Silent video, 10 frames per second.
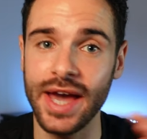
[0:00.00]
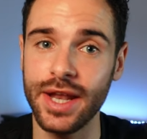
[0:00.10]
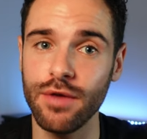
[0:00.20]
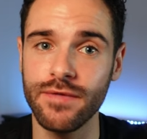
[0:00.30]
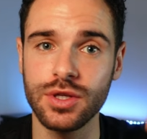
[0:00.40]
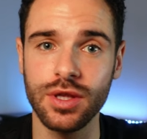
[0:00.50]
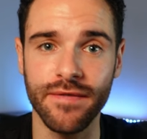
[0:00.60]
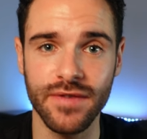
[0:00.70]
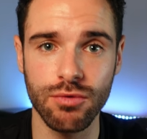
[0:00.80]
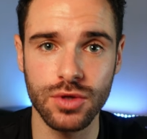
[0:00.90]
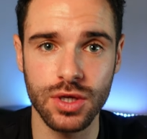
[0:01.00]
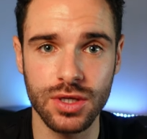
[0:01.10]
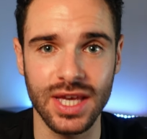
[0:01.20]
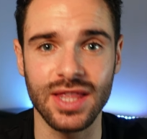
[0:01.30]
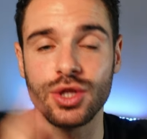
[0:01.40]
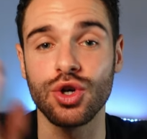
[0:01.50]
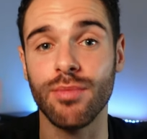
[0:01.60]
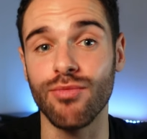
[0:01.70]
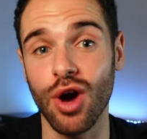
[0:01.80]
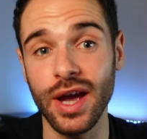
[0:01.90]
Head over to the filters in the top
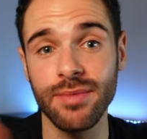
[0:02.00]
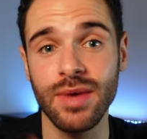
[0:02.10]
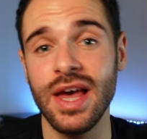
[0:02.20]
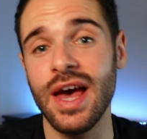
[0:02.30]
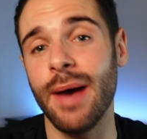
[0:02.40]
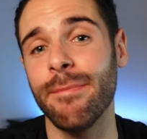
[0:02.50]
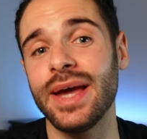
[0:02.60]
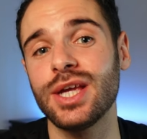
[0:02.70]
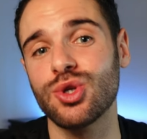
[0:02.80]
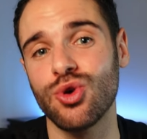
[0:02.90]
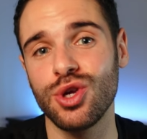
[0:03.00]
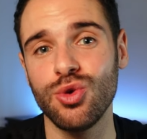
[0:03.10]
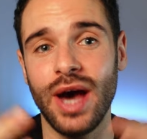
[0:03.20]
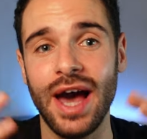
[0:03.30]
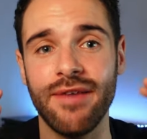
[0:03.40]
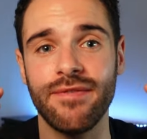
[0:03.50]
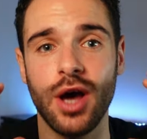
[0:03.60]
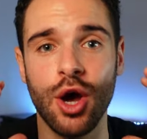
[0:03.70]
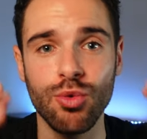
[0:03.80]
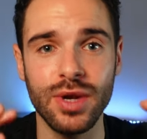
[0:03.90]
right right and make sure you have
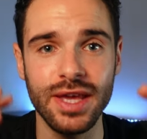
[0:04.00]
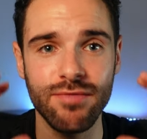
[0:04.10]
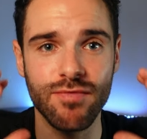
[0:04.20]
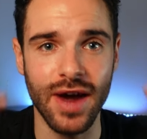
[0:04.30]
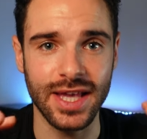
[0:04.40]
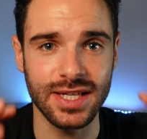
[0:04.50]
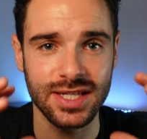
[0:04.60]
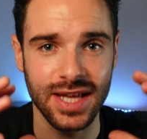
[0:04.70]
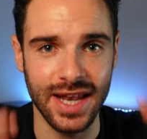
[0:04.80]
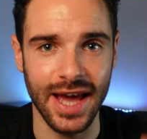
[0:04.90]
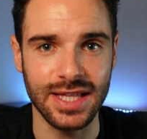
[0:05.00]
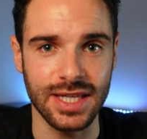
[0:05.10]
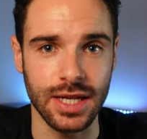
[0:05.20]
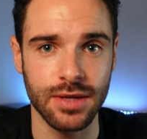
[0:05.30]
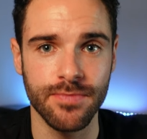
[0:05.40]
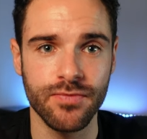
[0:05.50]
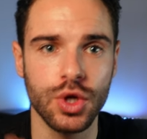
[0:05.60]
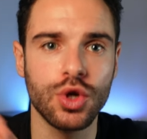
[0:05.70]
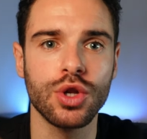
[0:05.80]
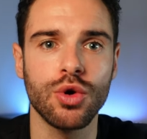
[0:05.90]
only race selected.
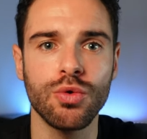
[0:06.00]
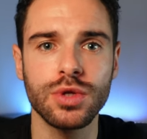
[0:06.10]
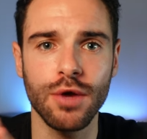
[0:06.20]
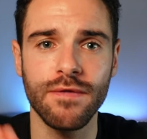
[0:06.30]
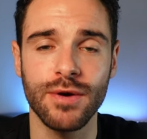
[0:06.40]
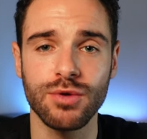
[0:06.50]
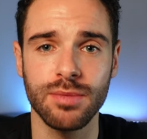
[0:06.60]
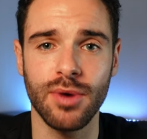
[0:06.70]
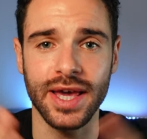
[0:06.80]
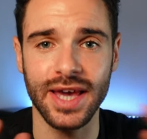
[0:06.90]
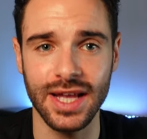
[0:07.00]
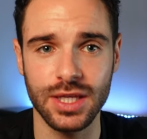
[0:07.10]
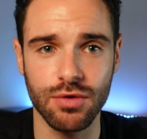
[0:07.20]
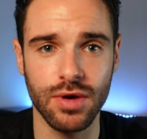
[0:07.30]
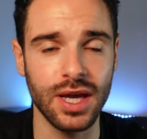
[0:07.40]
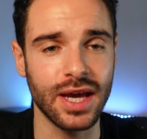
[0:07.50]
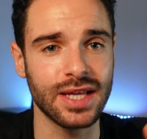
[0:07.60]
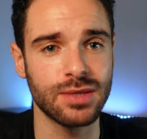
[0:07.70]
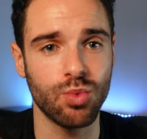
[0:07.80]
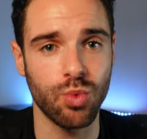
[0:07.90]
You can also filter by category
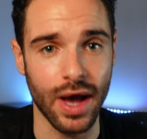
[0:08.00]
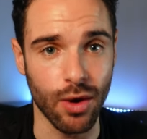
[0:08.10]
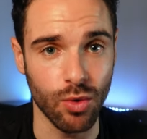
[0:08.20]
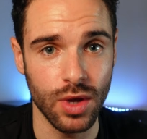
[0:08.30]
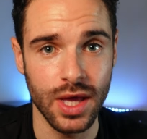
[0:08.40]
as well.